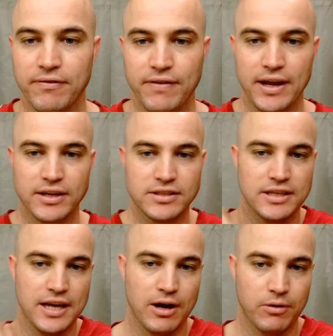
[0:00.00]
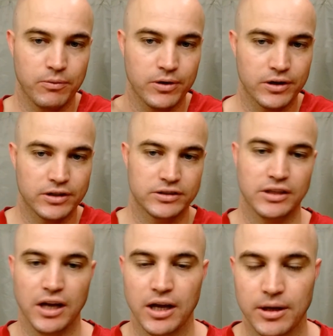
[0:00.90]
face, see how it works.
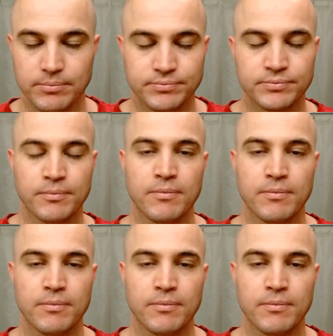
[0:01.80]
Um,